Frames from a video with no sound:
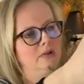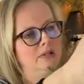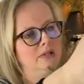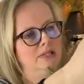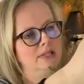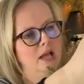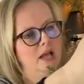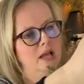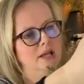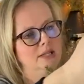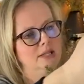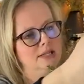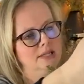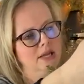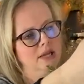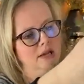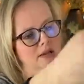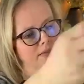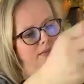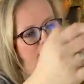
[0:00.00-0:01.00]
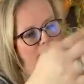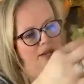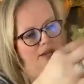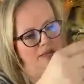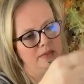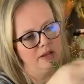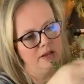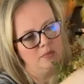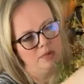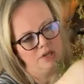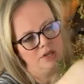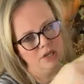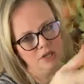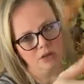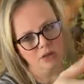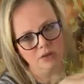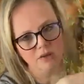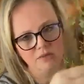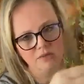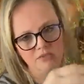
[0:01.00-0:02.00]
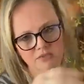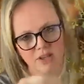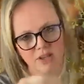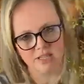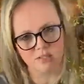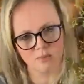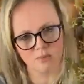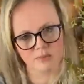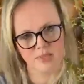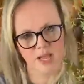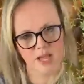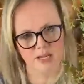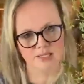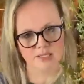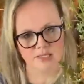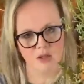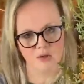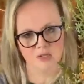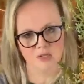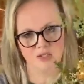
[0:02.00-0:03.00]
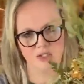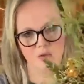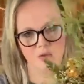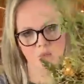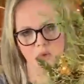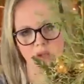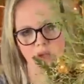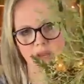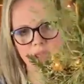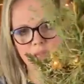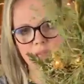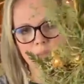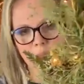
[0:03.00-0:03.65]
Let's kind of tuck that in there, but you can fuss with that as long as you want.